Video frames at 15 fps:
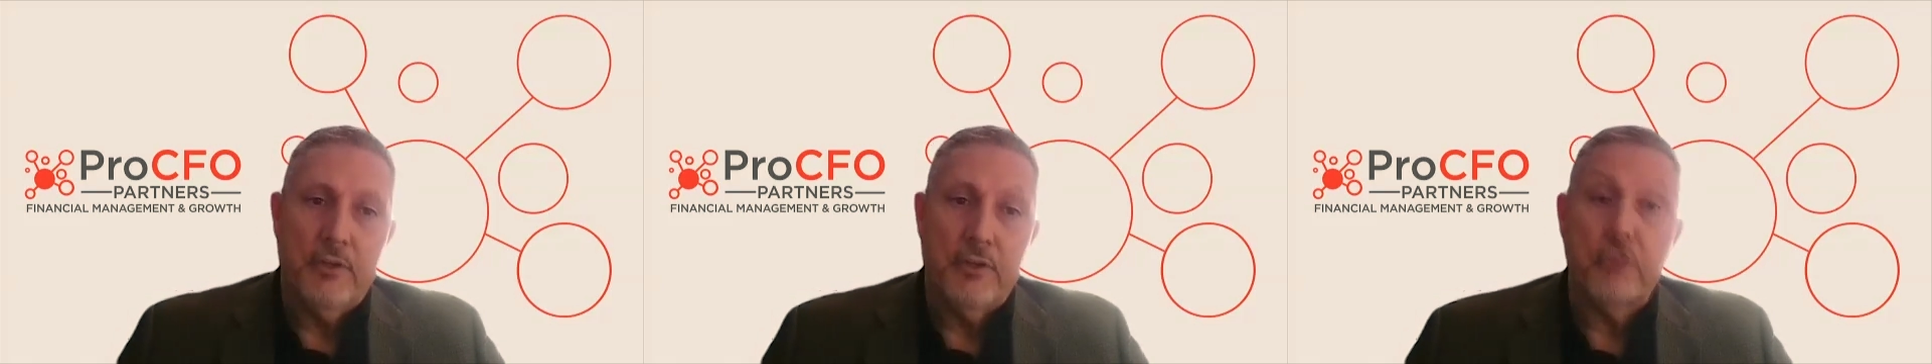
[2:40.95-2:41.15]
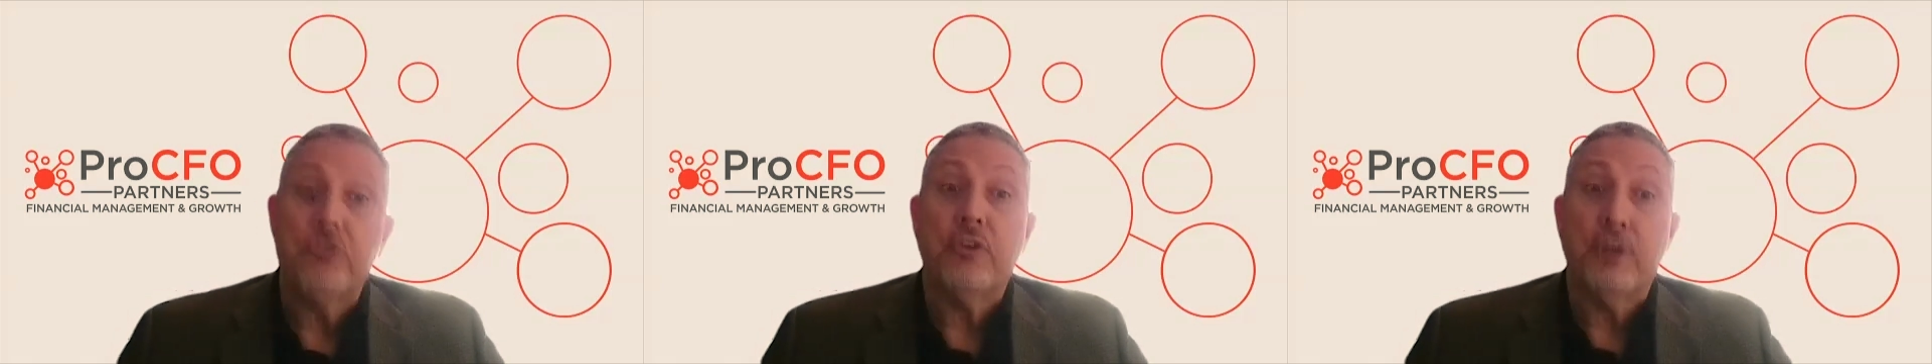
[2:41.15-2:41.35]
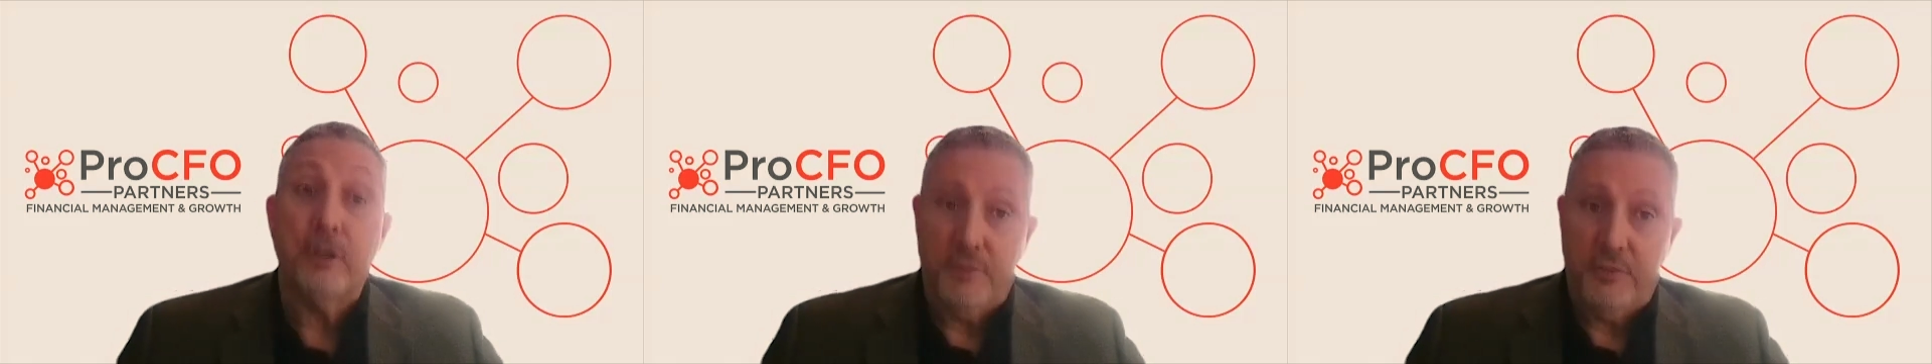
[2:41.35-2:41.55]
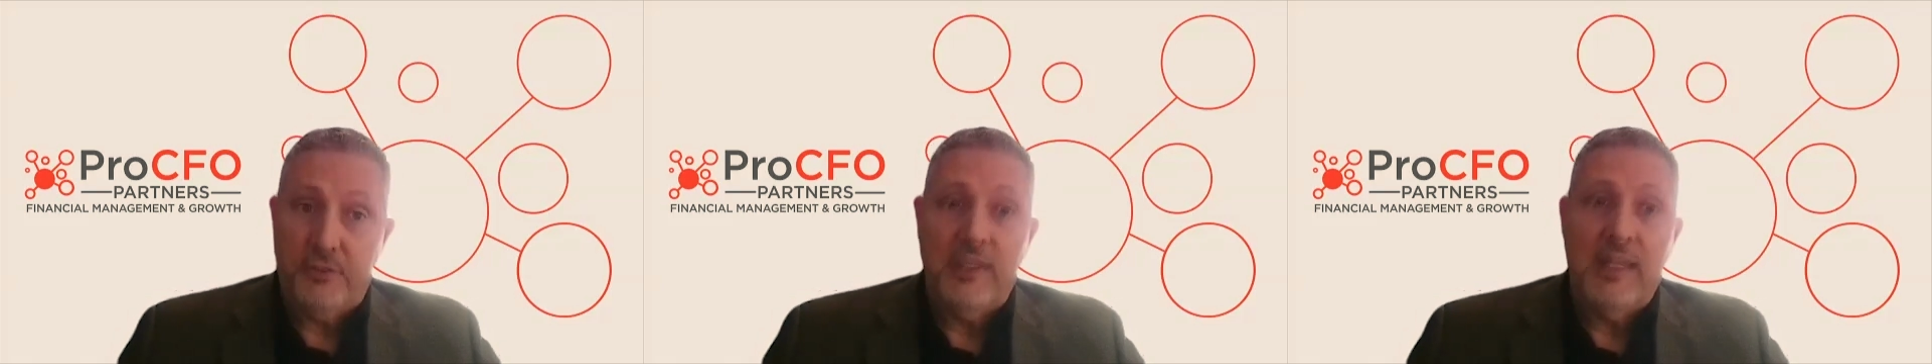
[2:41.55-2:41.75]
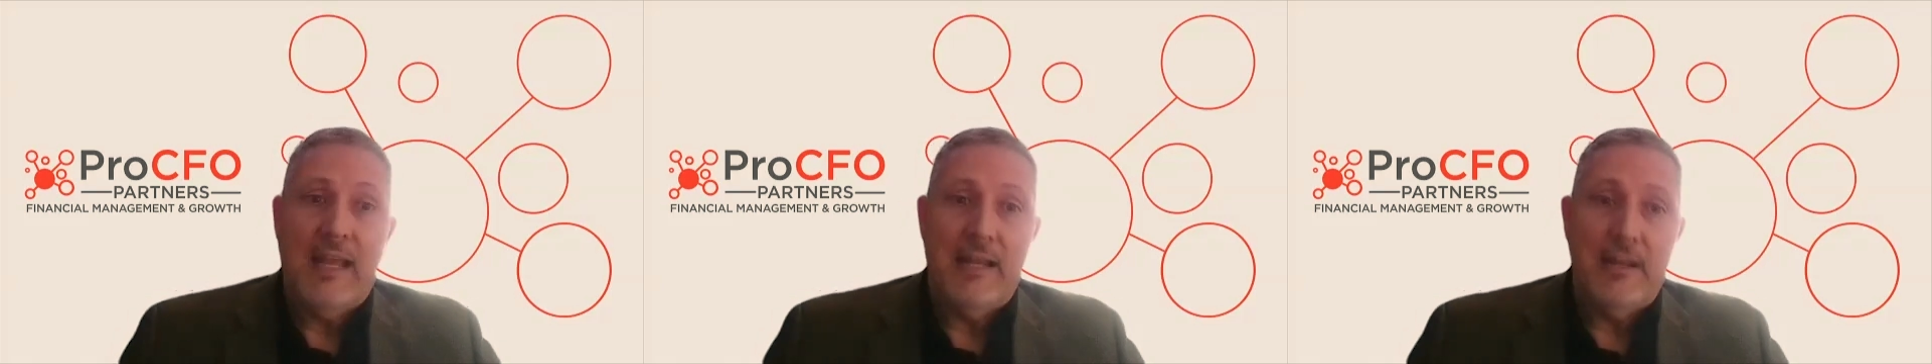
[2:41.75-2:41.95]
to service
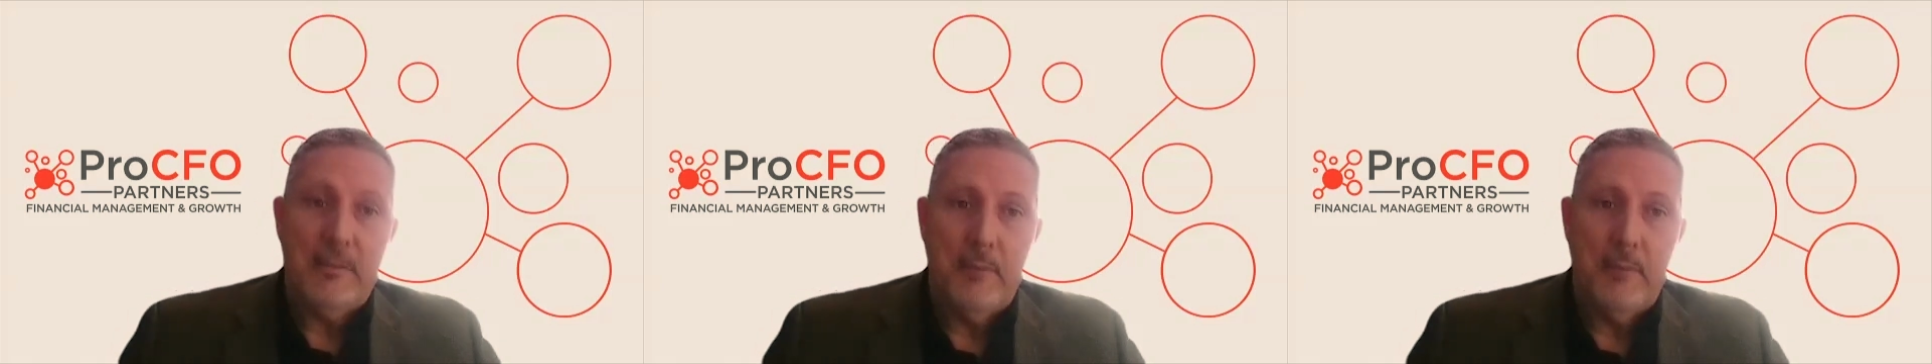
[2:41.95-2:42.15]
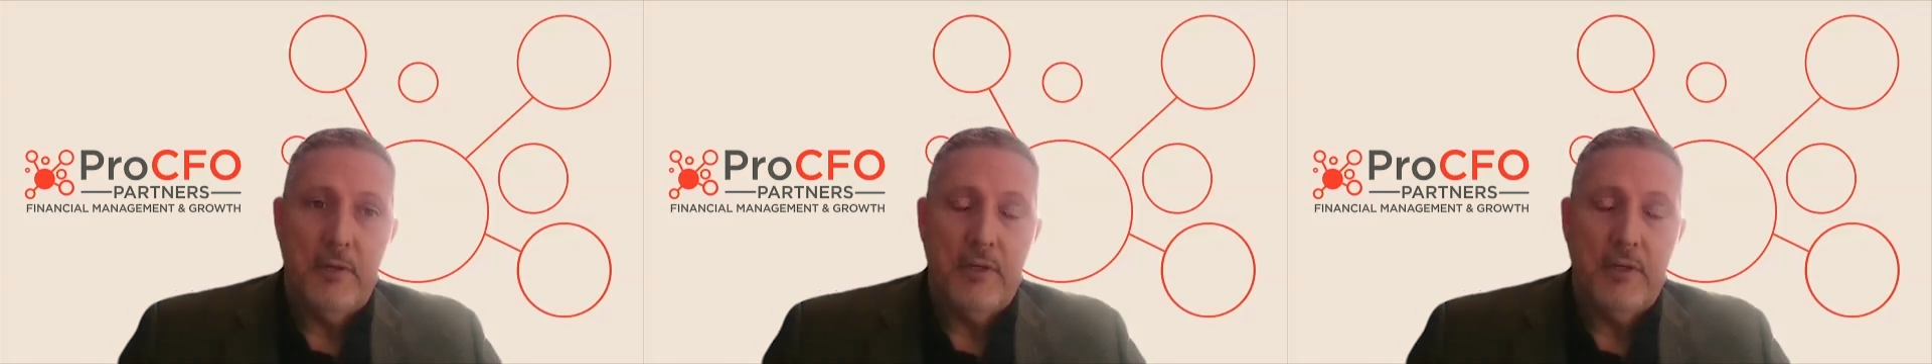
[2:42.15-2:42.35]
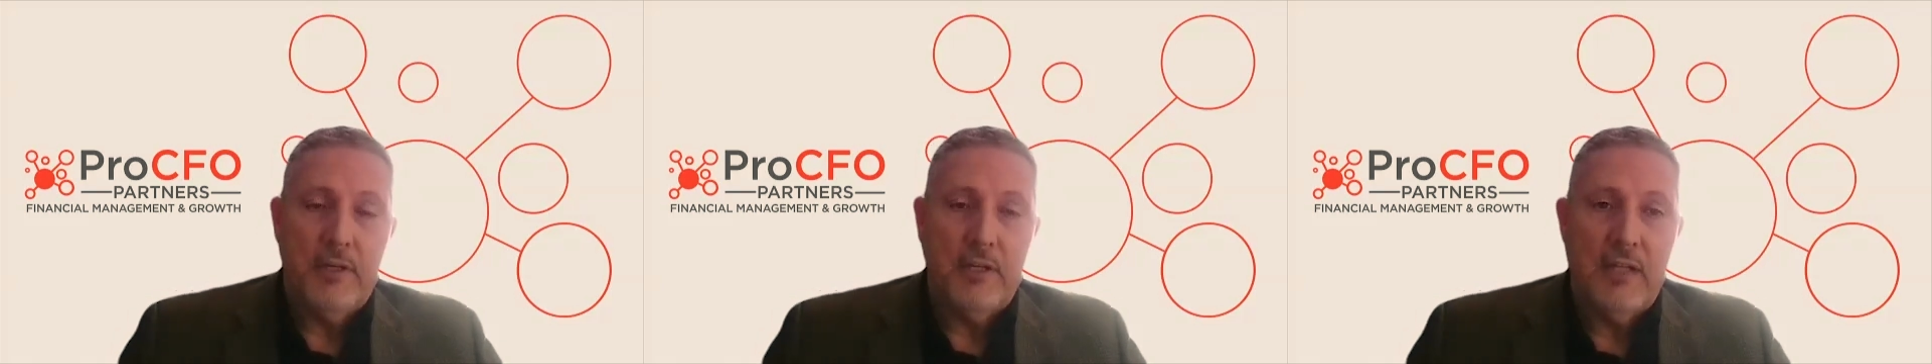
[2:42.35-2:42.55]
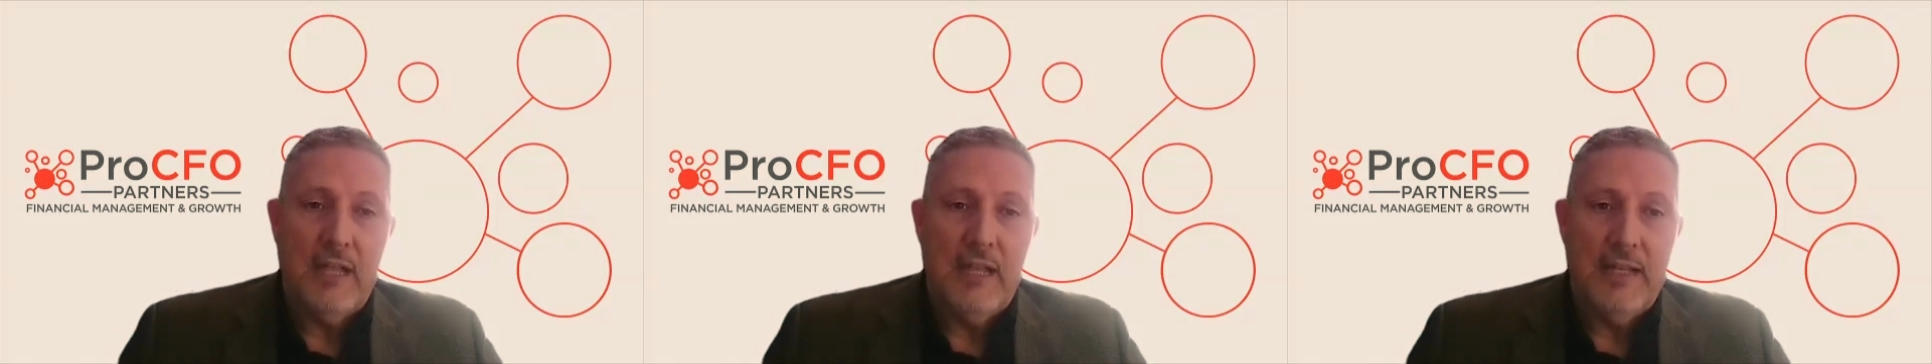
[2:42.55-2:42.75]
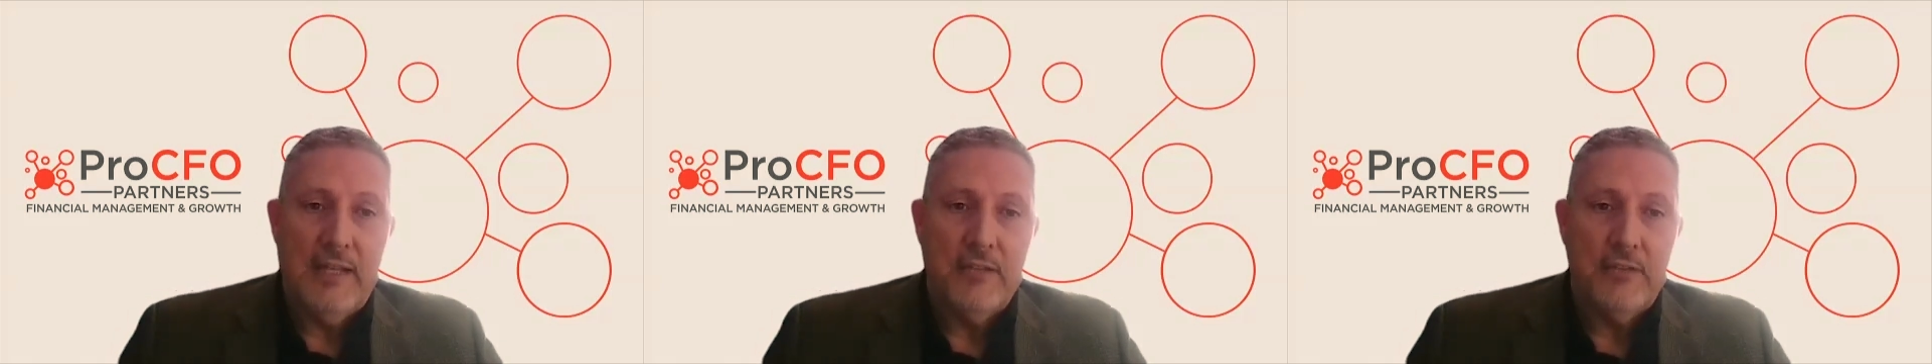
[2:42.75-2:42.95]
the Latin America
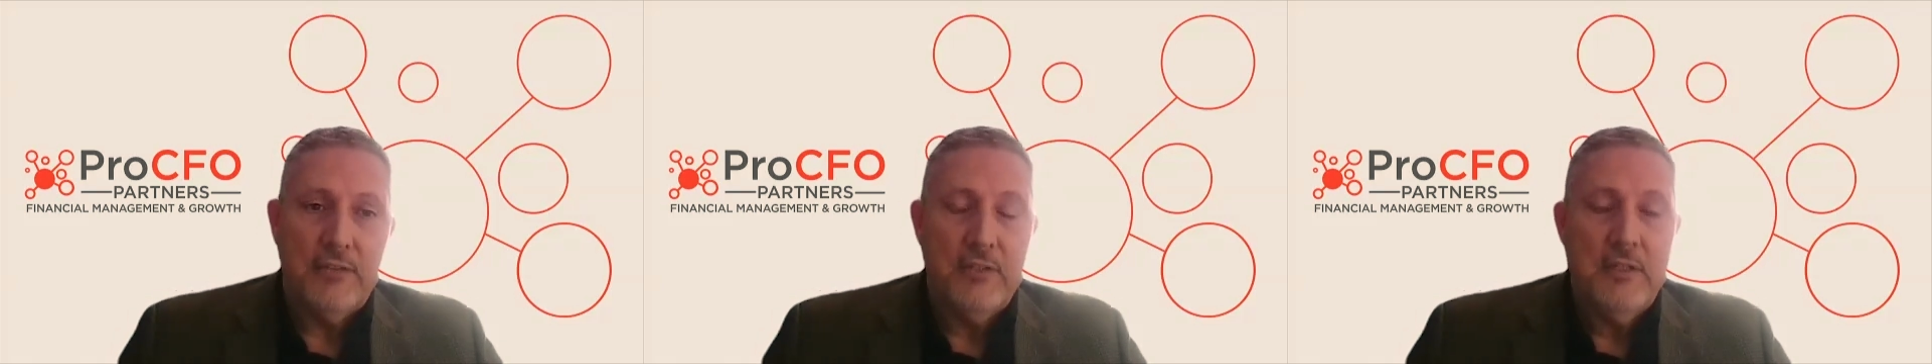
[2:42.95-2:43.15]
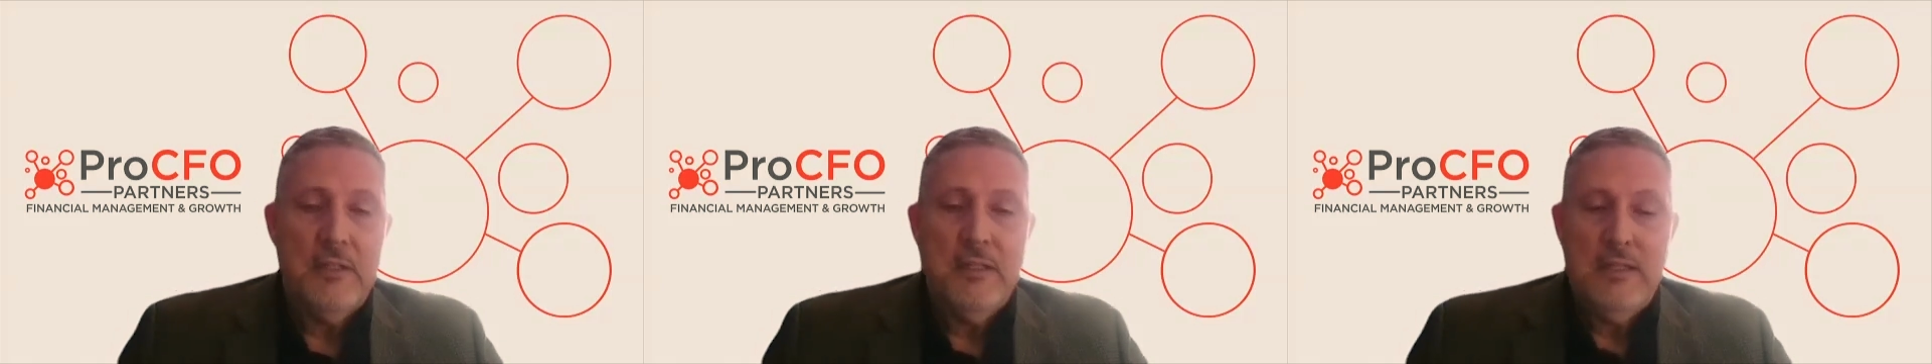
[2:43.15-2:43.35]
clients.